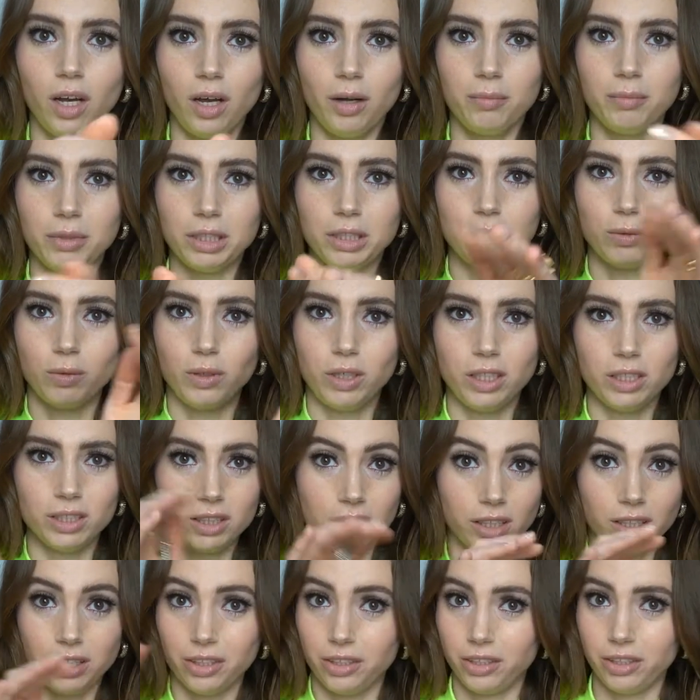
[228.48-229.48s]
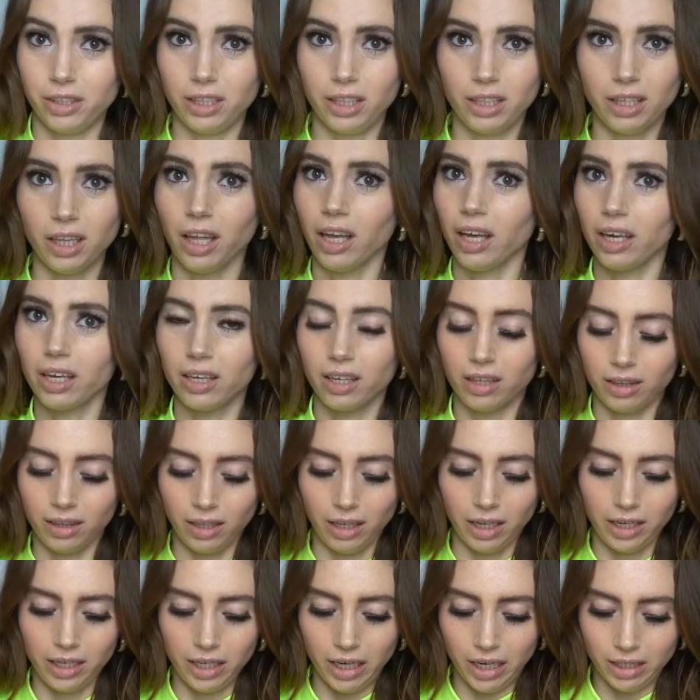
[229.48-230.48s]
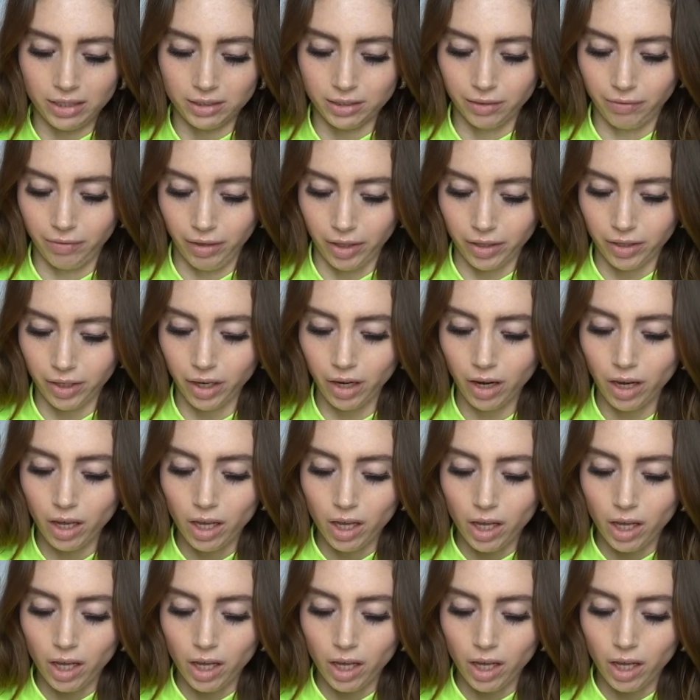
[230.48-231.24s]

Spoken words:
This one is literally like light as a feather.